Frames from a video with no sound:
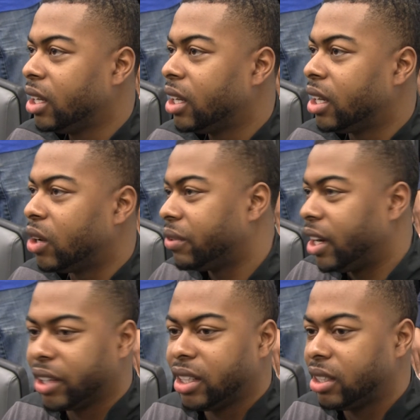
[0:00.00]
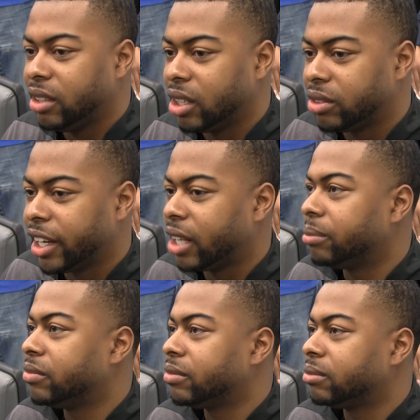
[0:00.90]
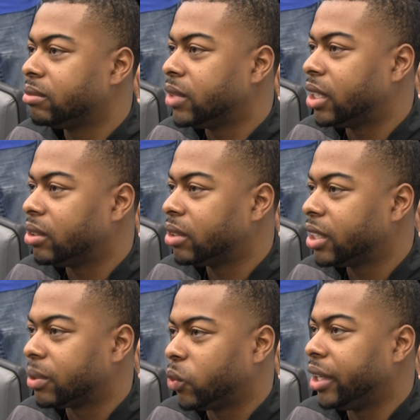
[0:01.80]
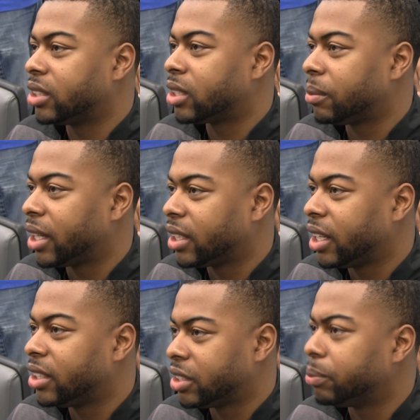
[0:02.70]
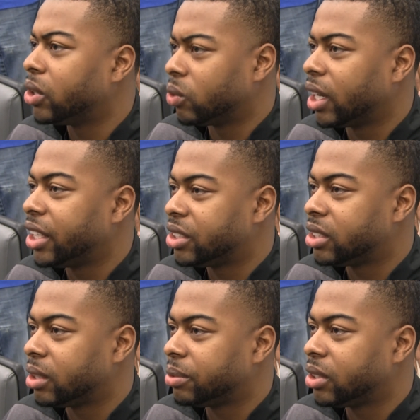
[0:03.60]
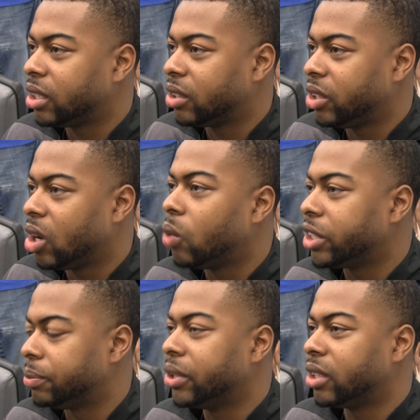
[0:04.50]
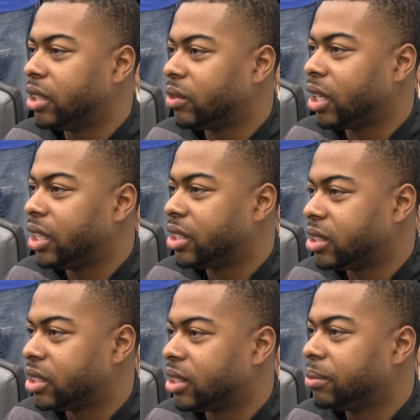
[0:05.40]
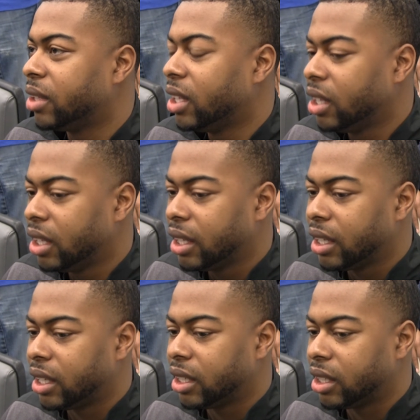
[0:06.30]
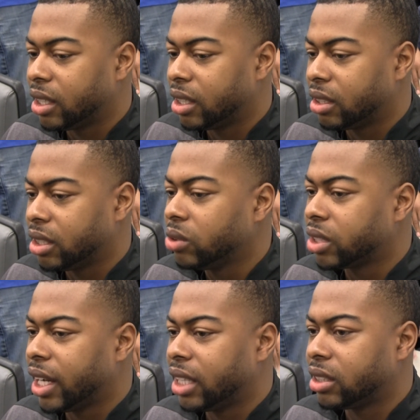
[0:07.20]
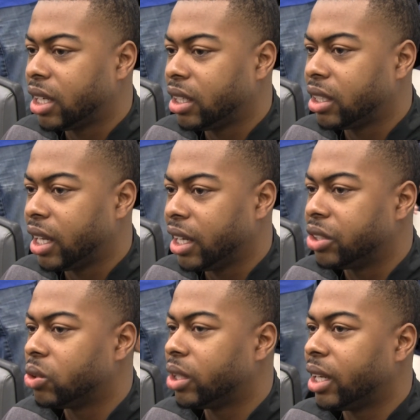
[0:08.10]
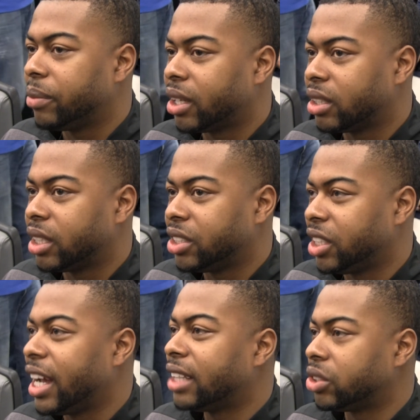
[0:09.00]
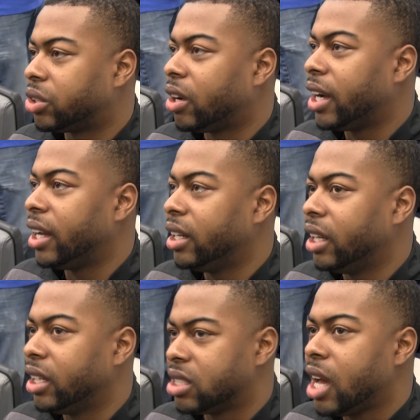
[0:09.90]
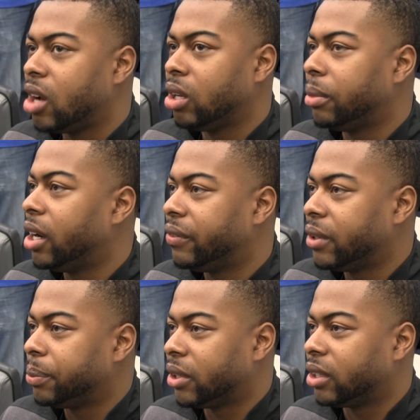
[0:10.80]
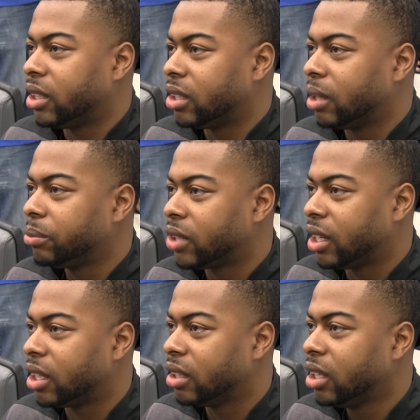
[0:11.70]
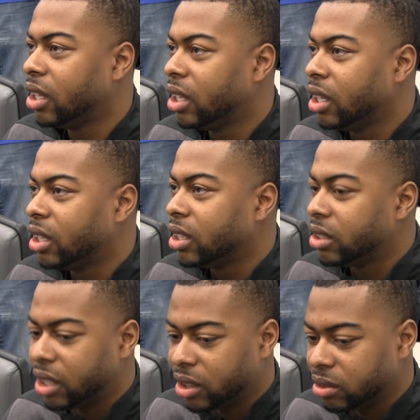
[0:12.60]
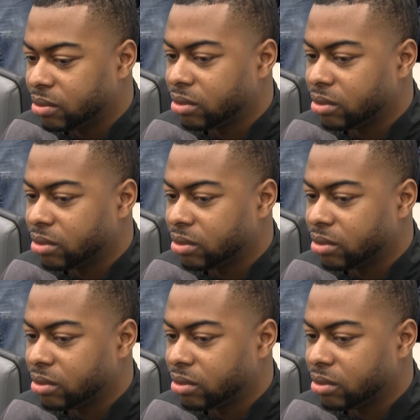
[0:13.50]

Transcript: and hopefully I'll get to, you know, take them, you know, get some wings or something like that, just to build relationships. You know, you're always building your relationship. And those guys, they enjoy that, because they see guys are trying. And it's not all about football, you know. I'm trying to, you know,